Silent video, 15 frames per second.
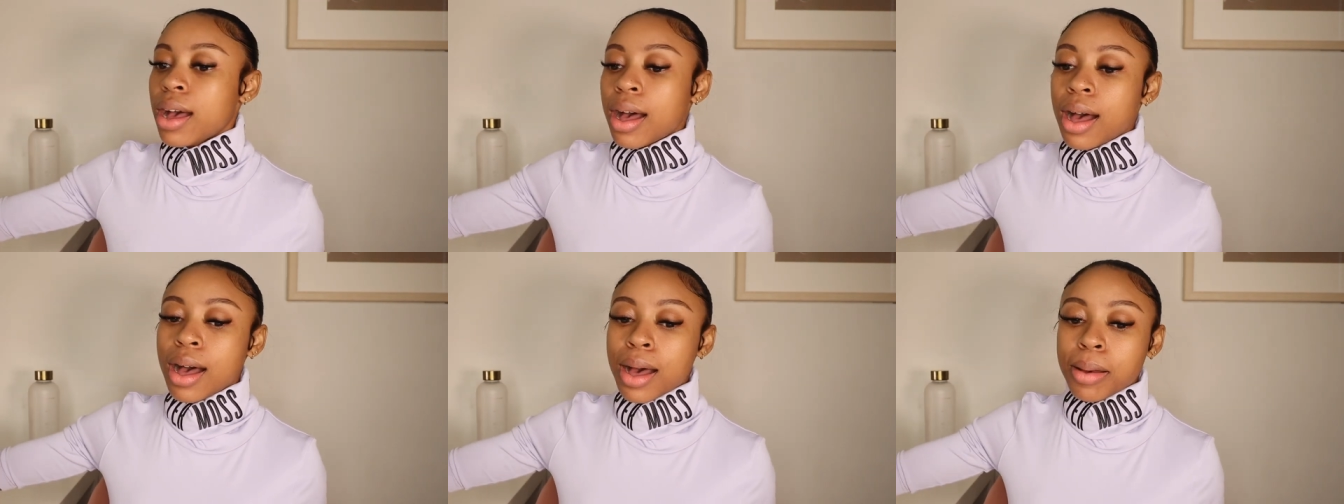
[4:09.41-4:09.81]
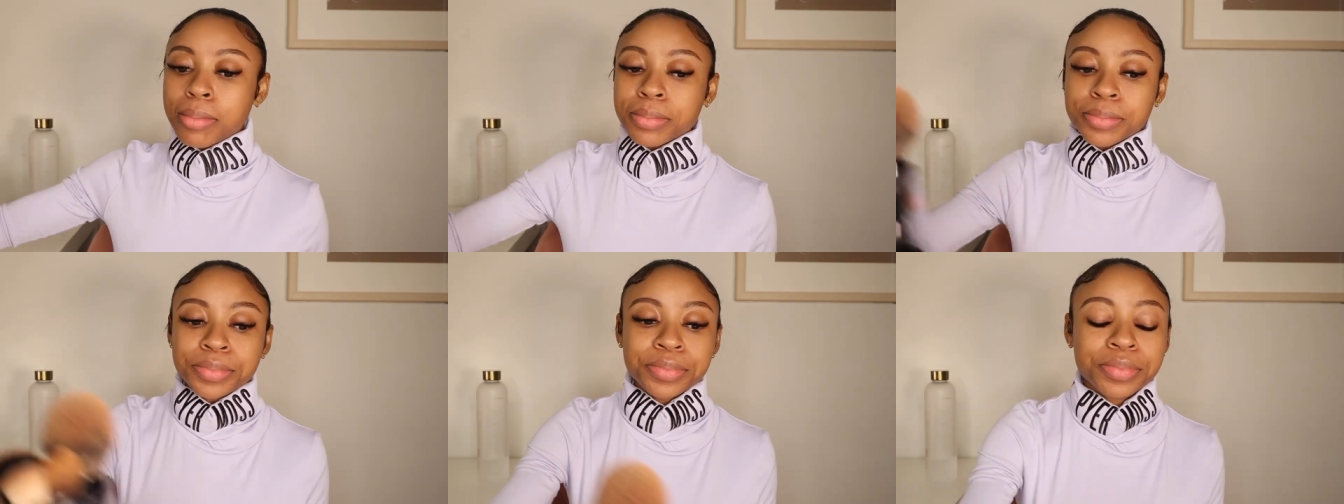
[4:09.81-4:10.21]

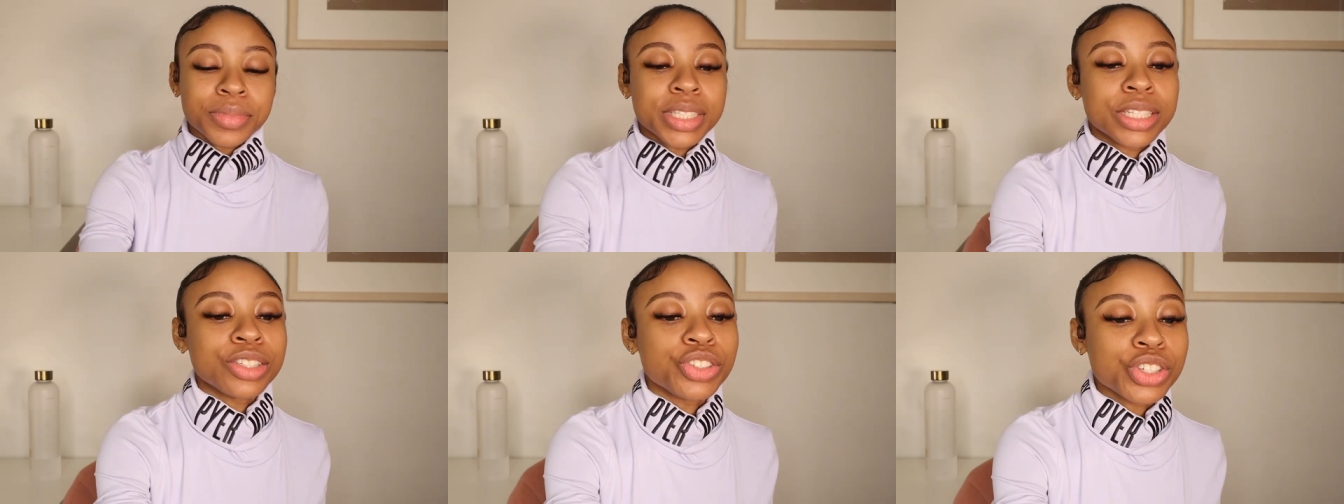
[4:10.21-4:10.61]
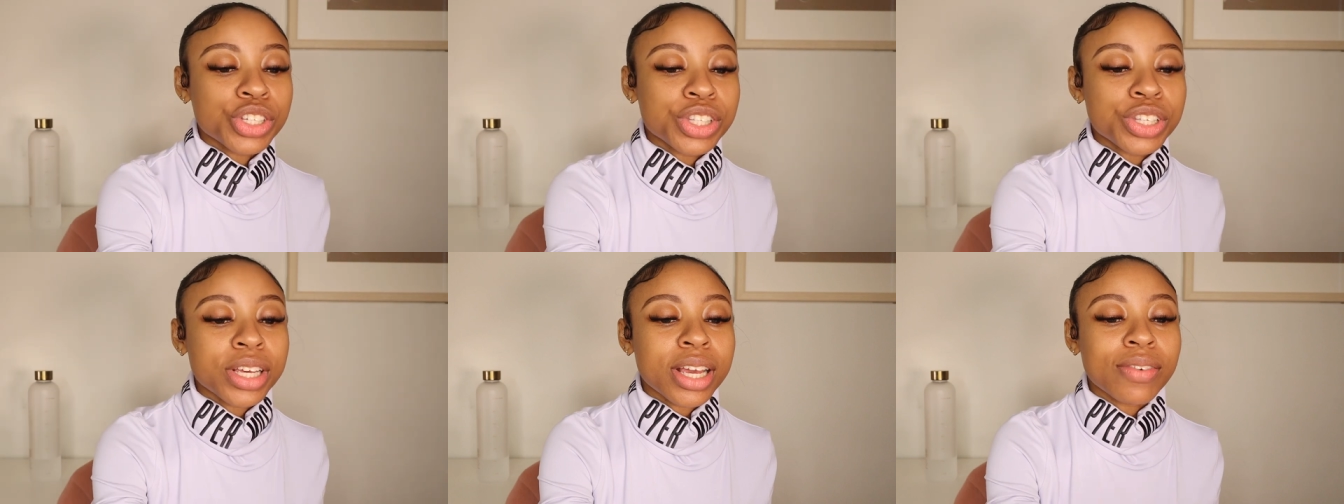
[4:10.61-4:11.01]
Um,
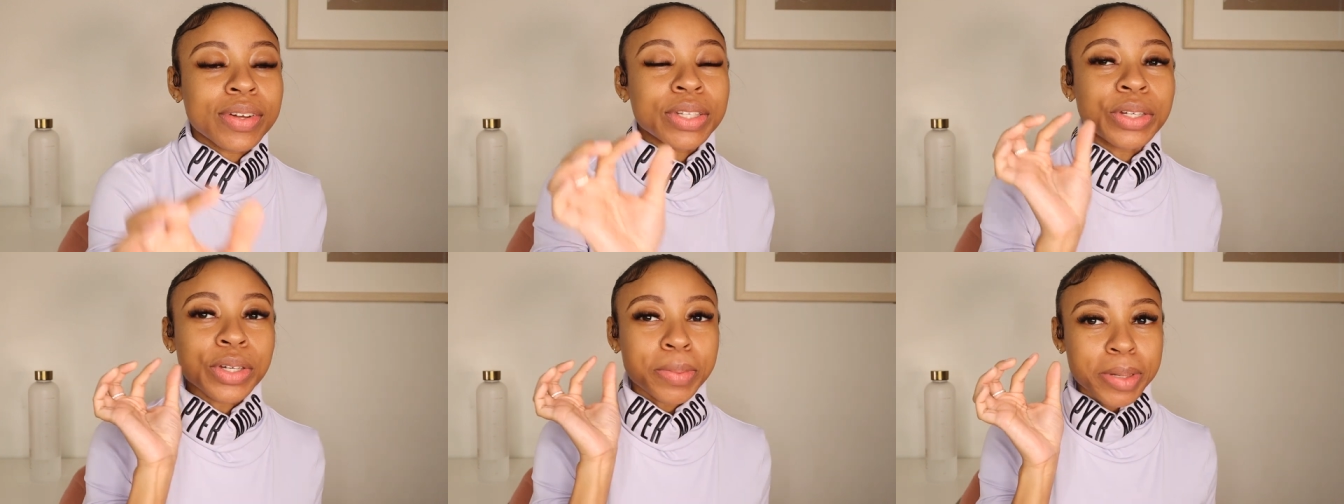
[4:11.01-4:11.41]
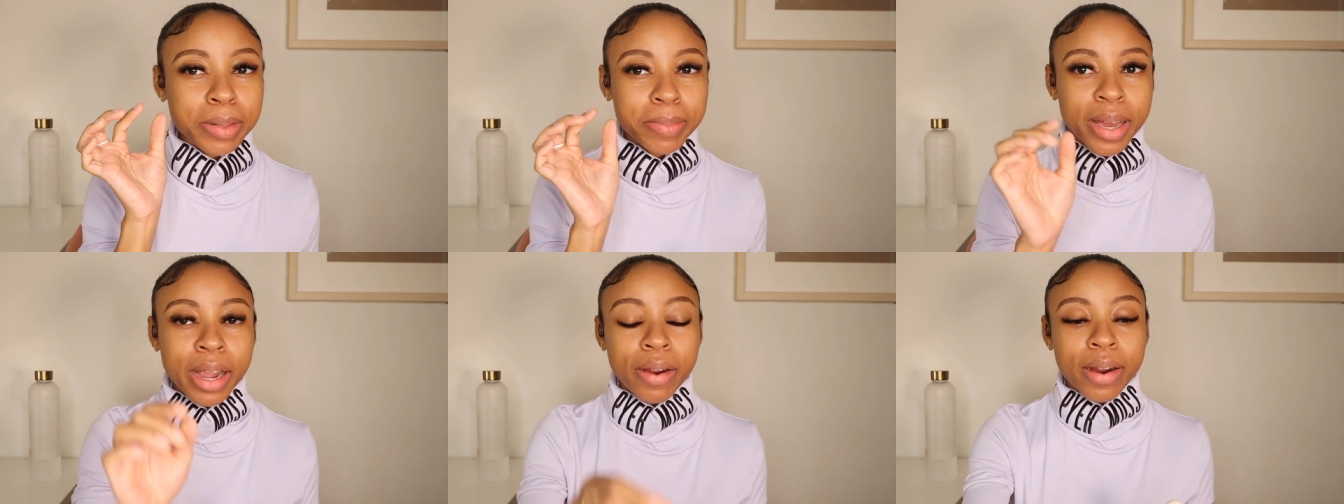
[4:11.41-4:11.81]
just to give a little bit
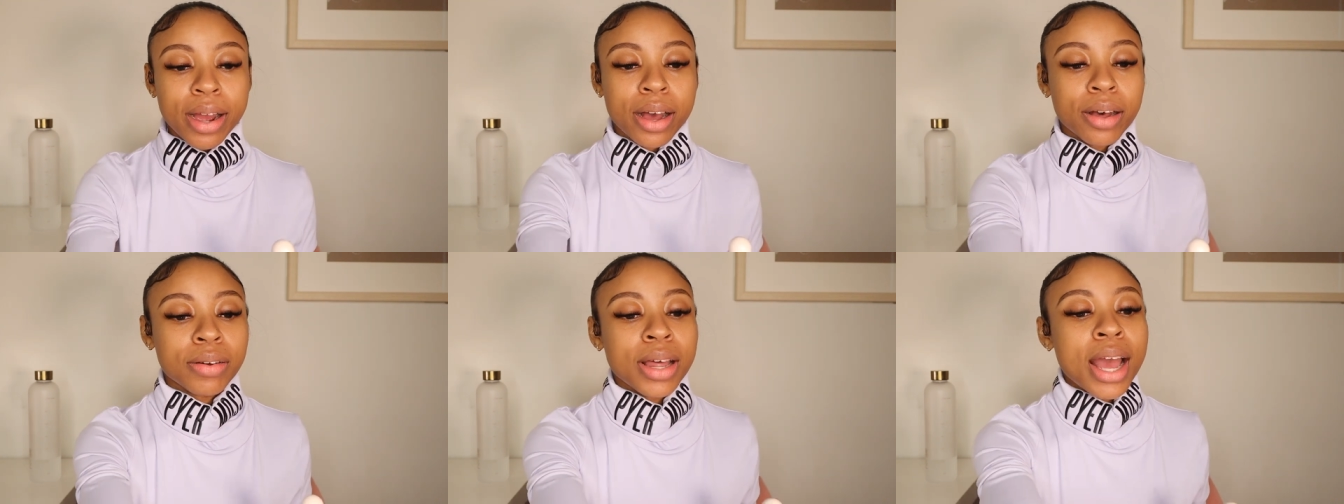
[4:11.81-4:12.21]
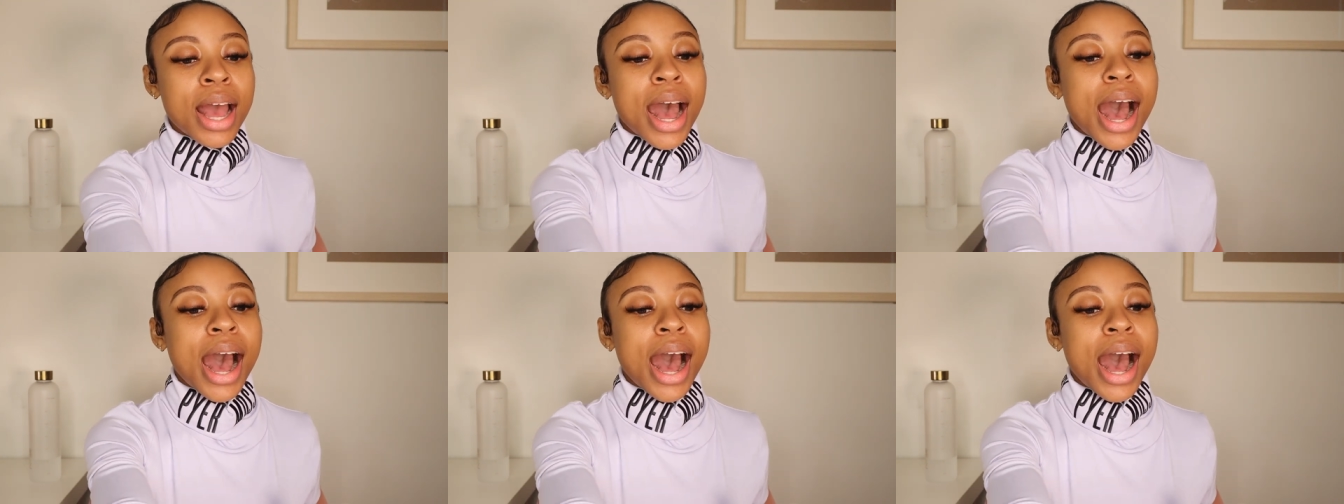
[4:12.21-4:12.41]
of background,